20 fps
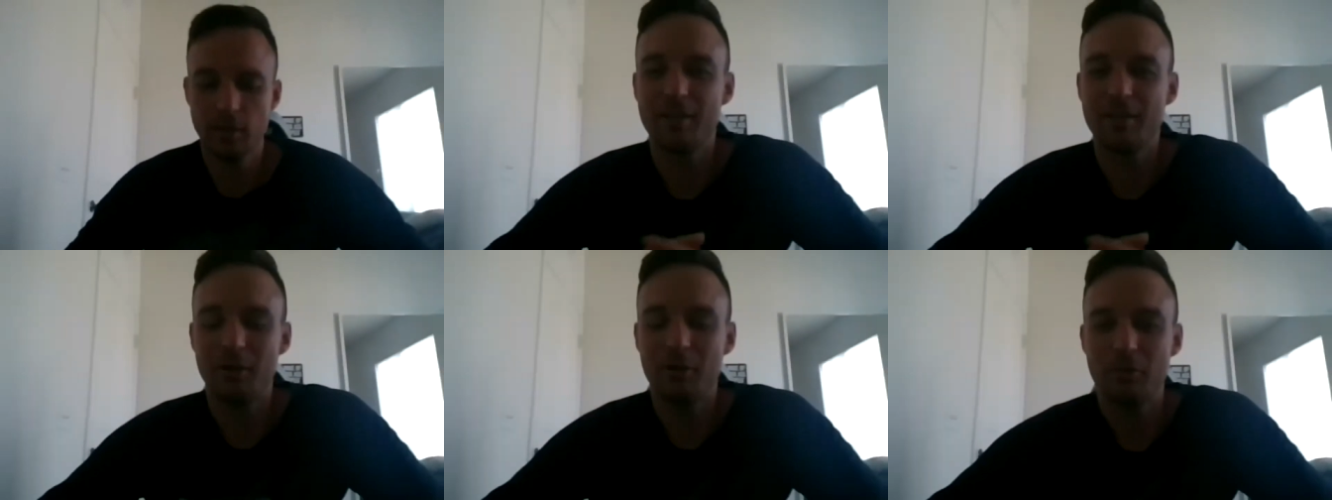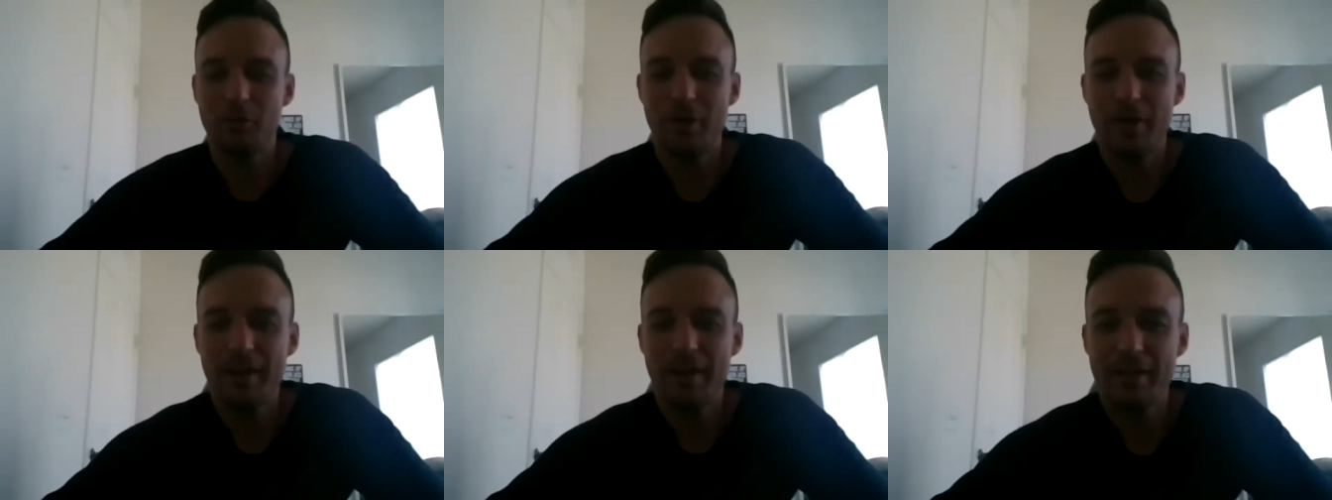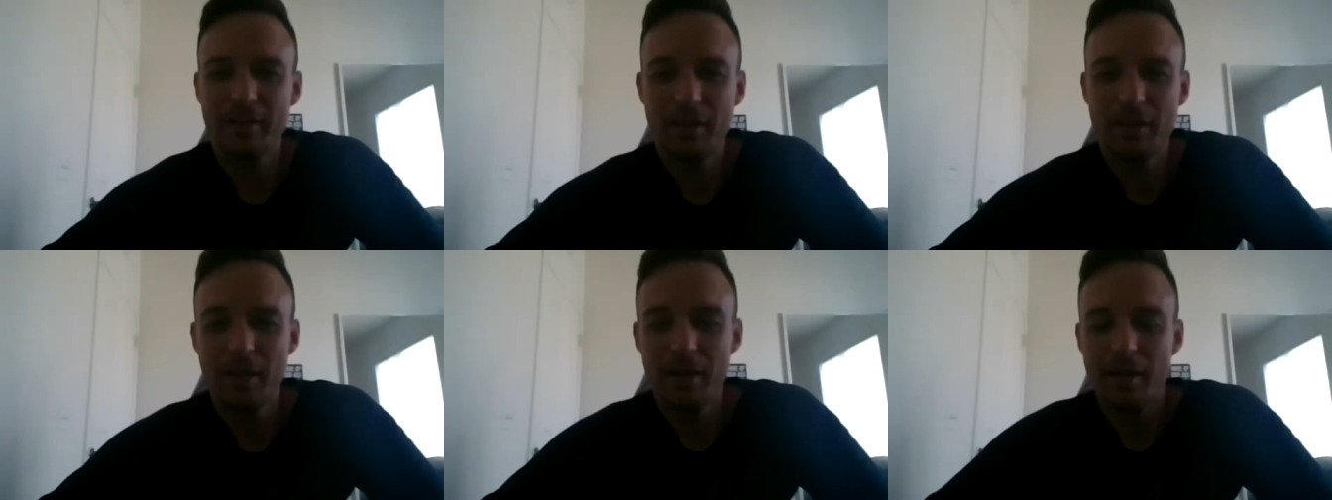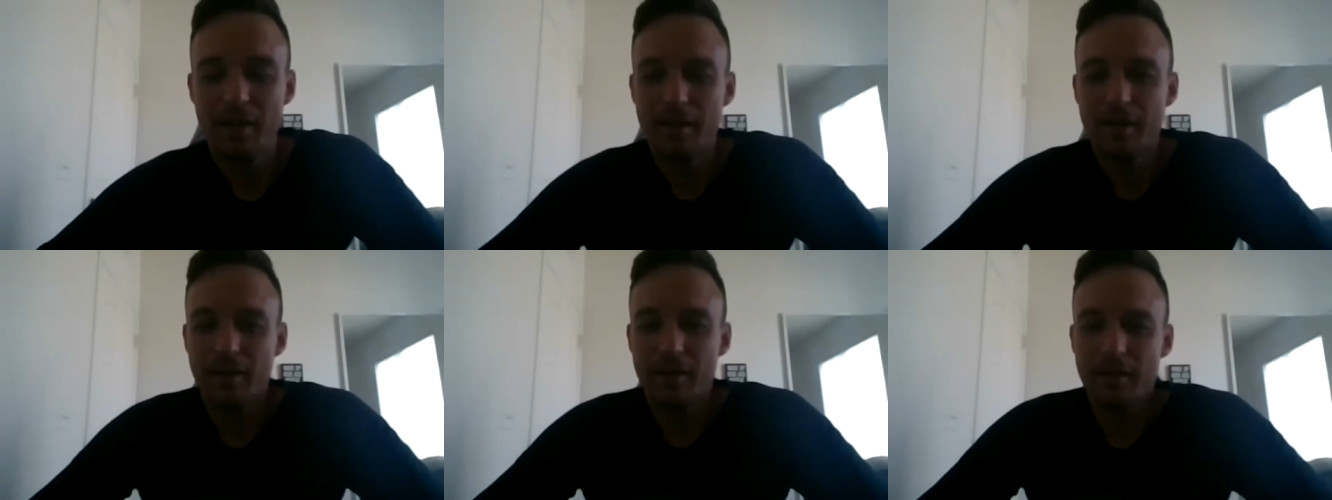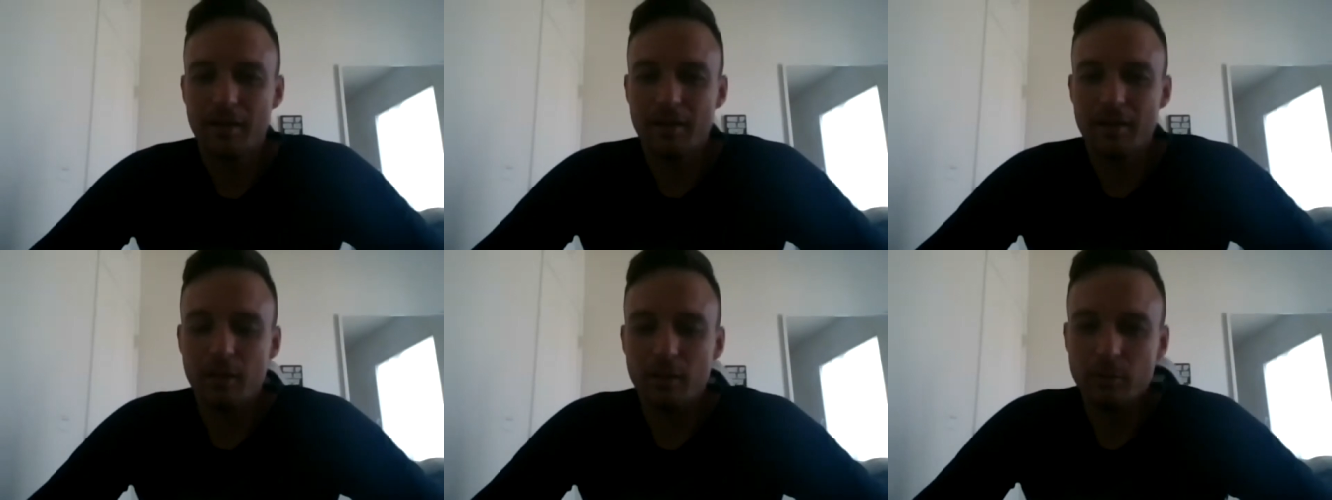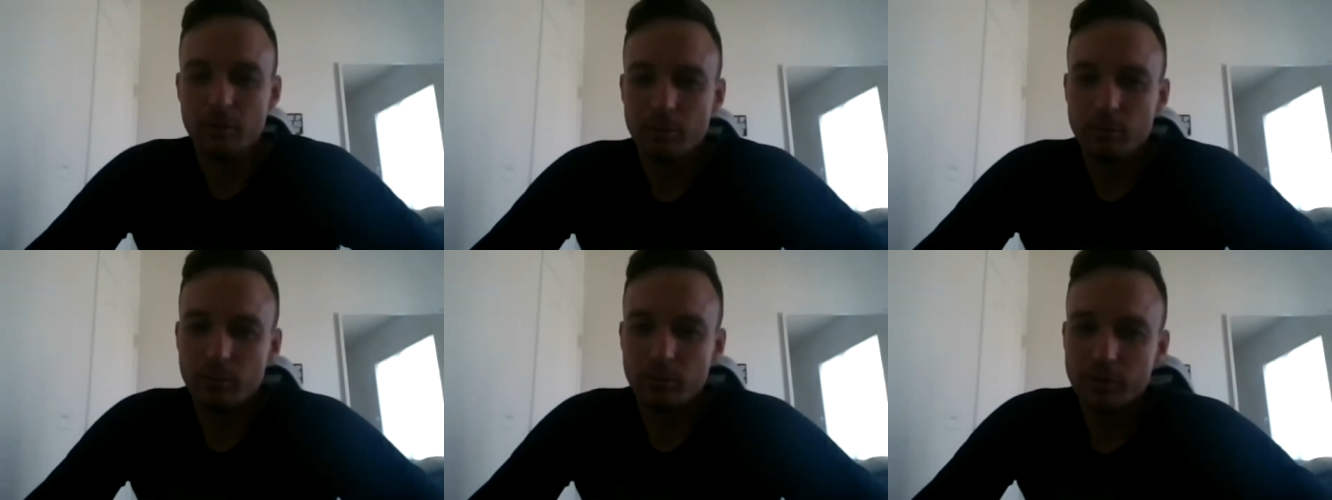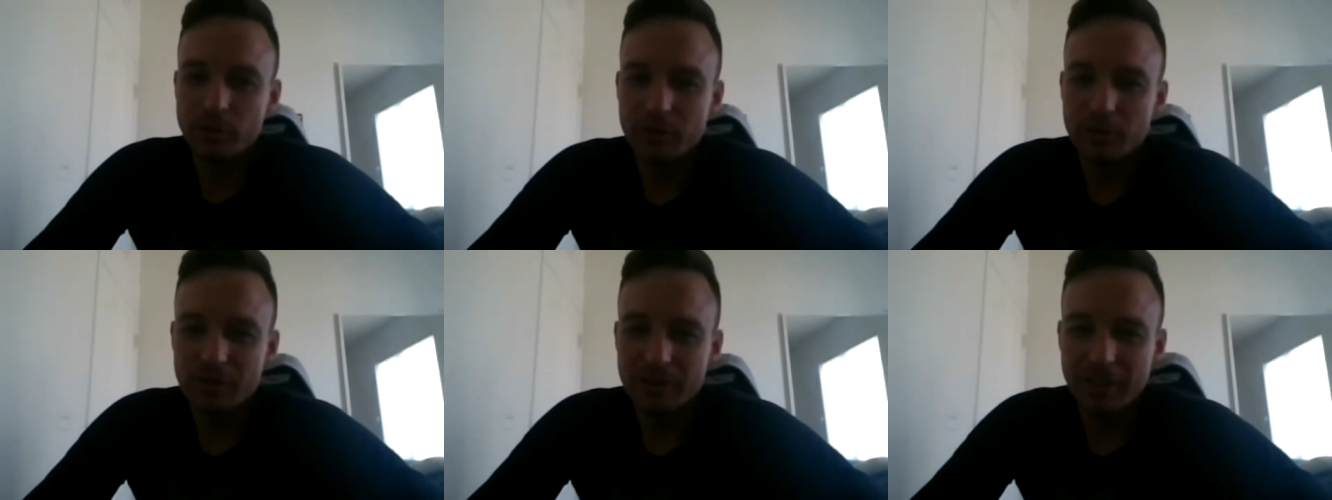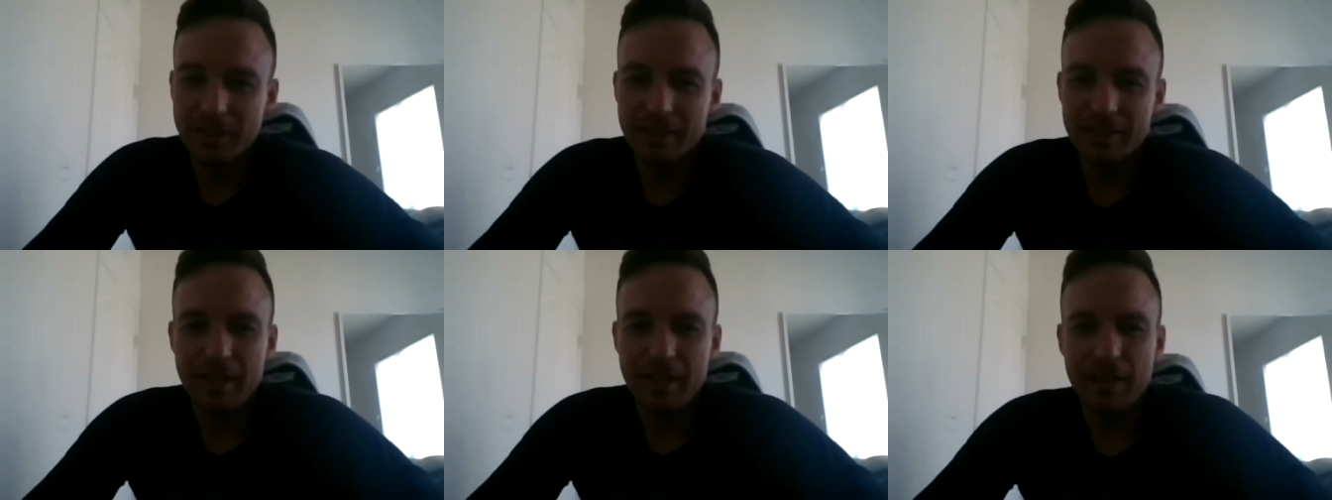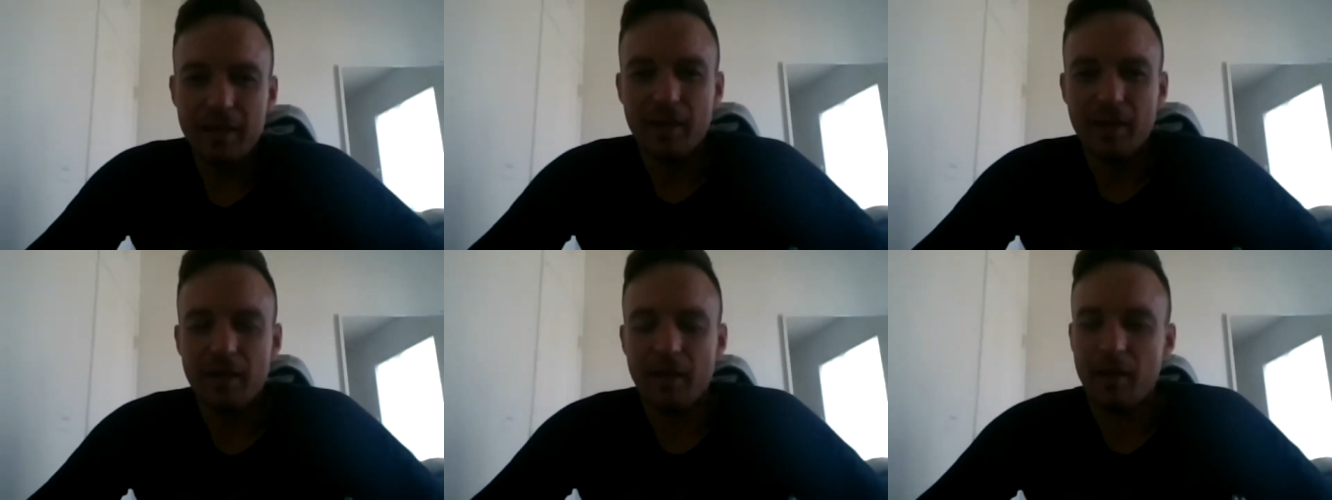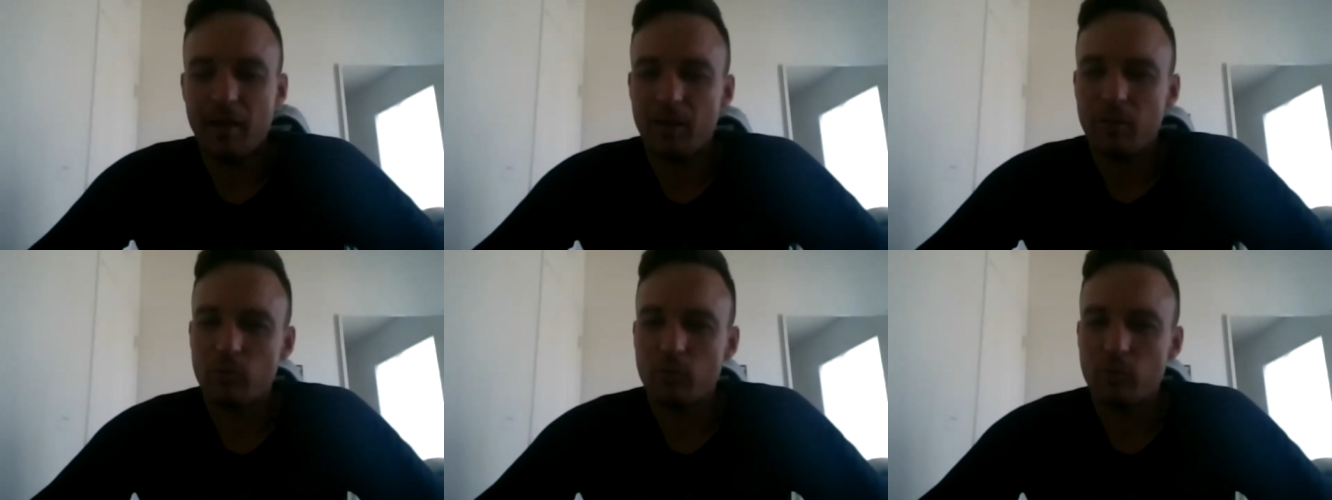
All right. Would you say that uh,